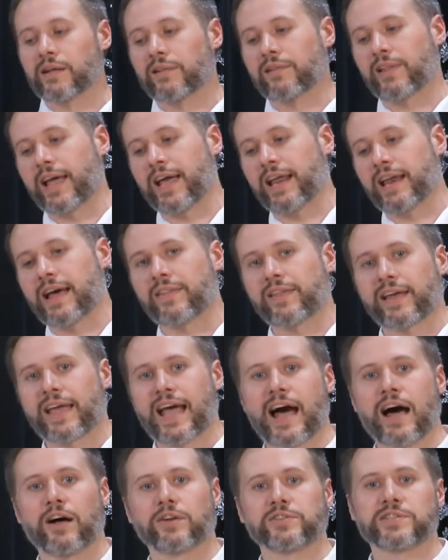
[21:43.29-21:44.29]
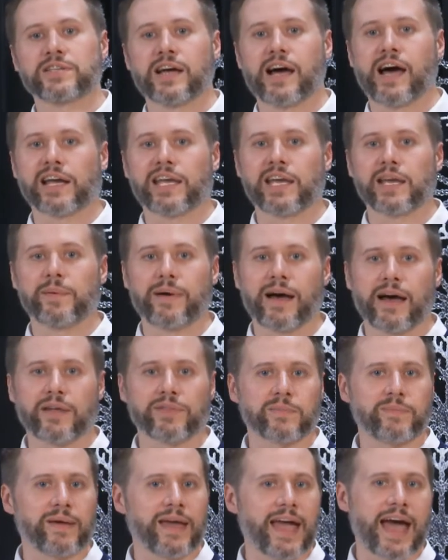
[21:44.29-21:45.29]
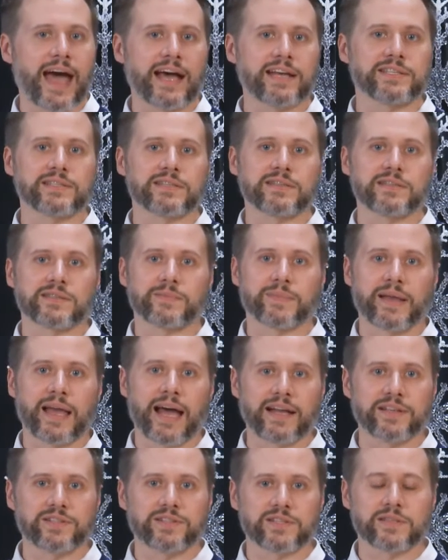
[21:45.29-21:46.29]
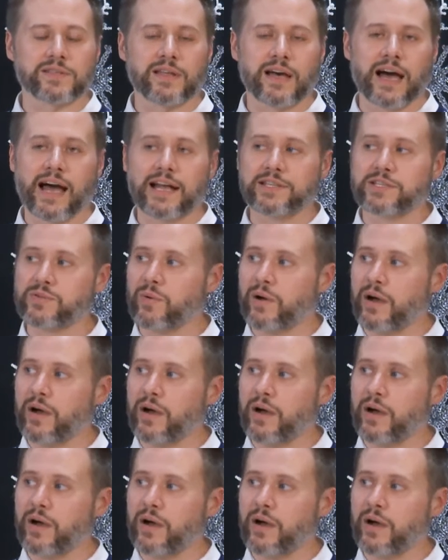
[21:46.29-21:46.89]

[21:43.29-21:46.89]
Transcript: laying on the couch talking about the past and subconscious thoughts.